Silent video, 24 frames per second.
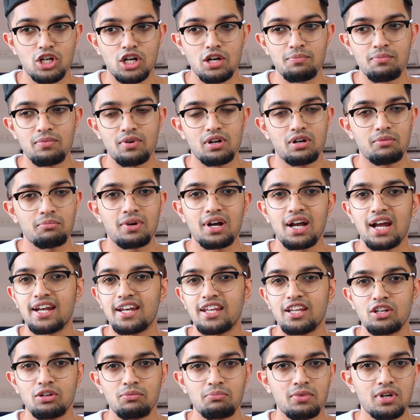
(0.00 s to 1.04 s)
job
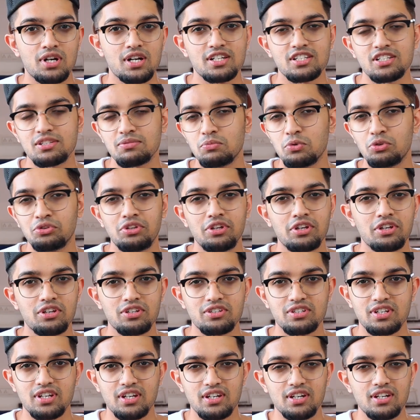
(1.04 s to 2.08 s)
hiding your marks, smoothing
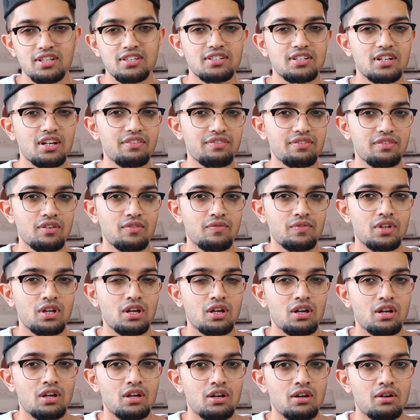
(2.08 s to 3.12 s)
your skin and stuff.
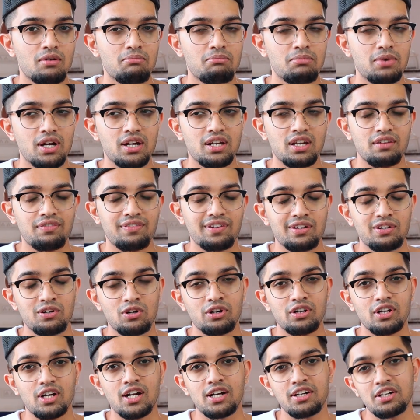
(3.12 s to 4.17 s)
But if you're
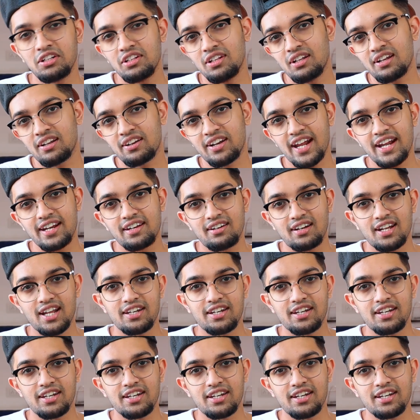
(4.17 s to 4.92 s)
not under the right